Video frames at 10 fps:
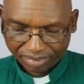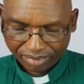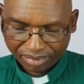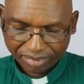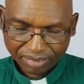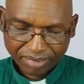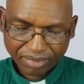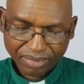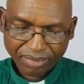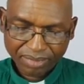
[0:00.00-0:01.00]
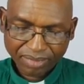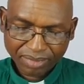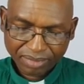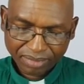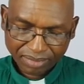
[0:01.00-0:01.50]

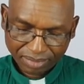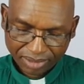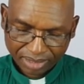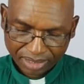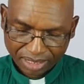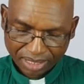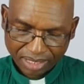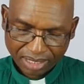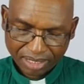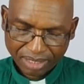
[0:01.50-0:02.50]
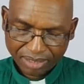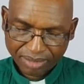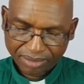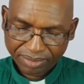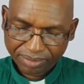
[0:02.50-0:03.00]

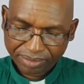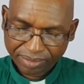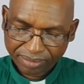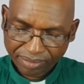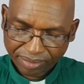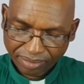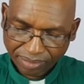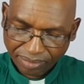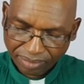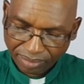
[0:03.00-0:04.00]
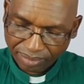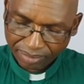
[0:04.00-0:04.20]
(no one is talking)